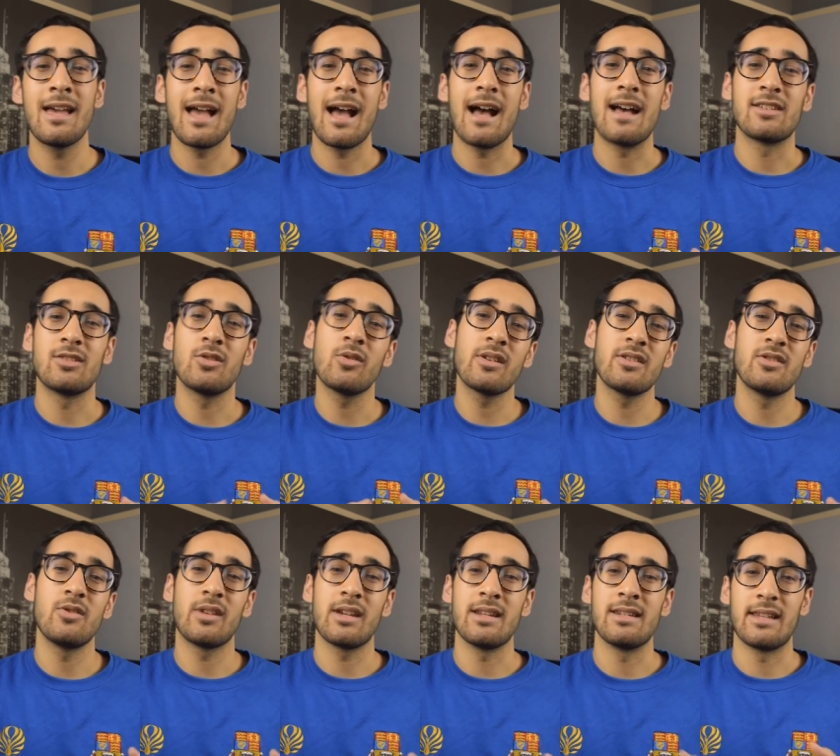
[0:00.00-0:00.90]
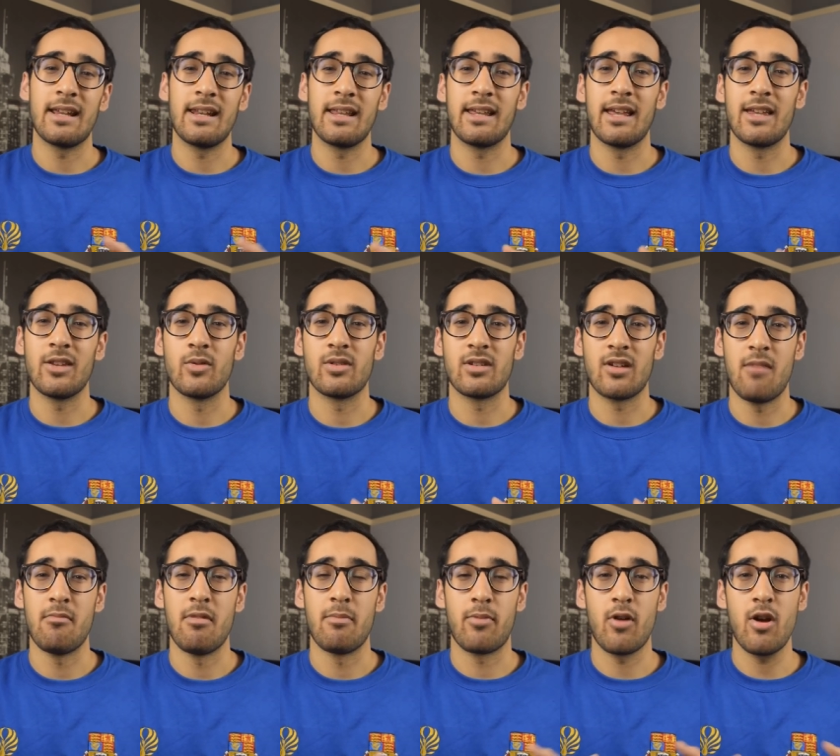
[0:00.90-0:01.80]
As long as you can delegate your
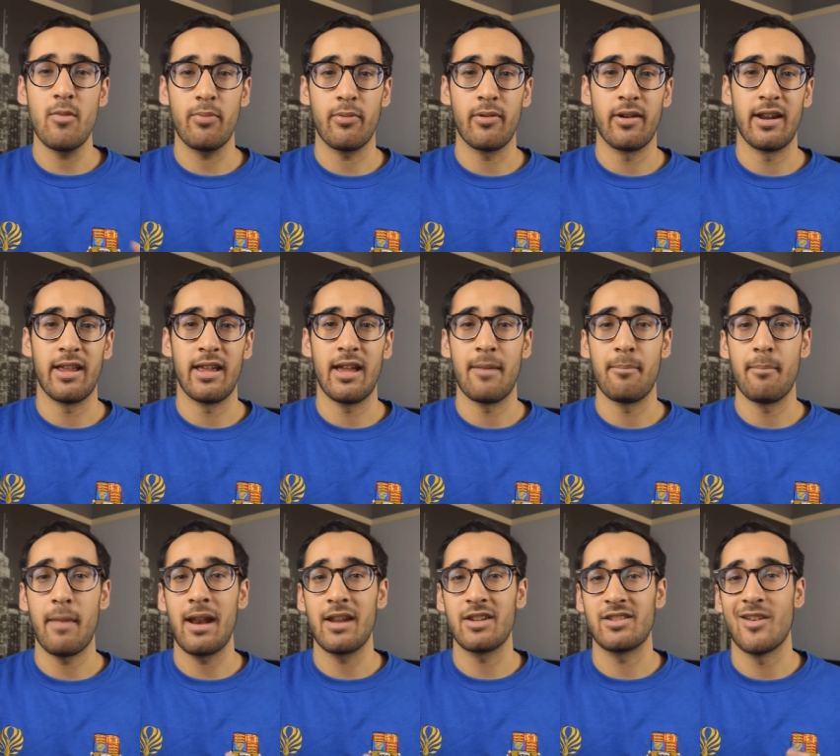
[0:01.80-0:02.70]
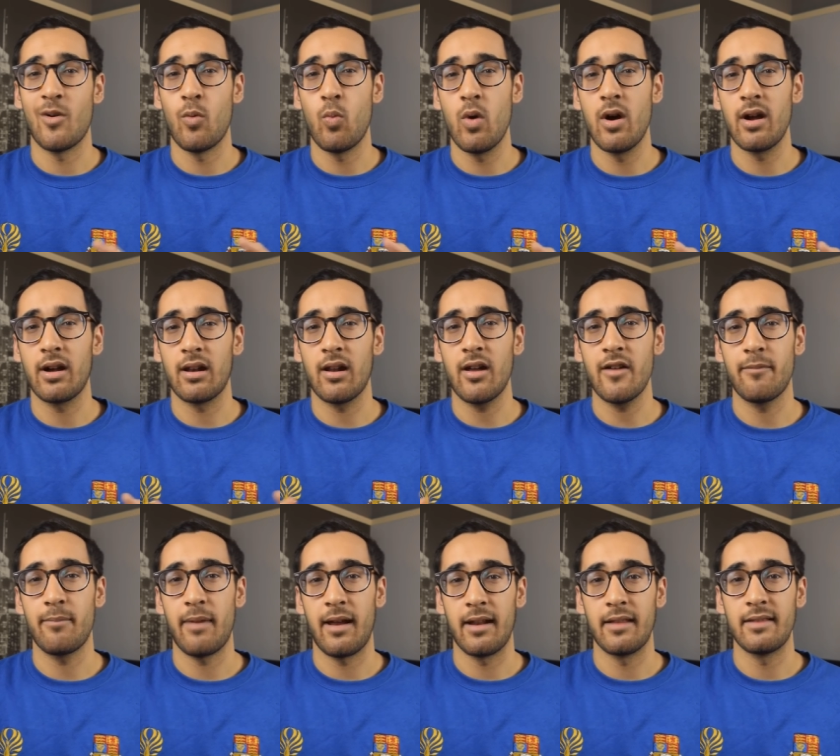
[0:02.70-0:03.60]
time appropriately and manage that work life
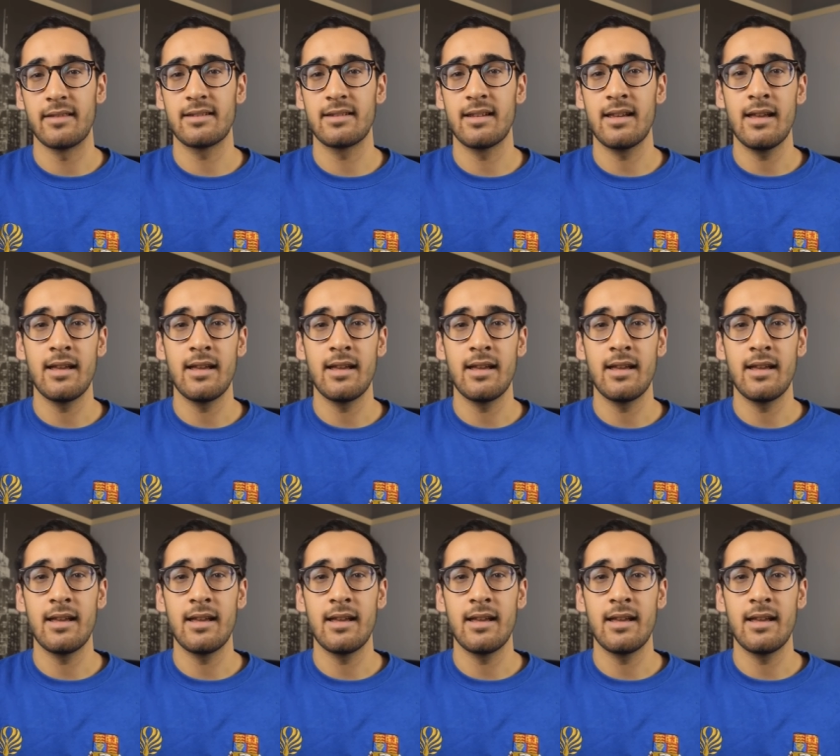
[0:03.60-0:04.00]
balance,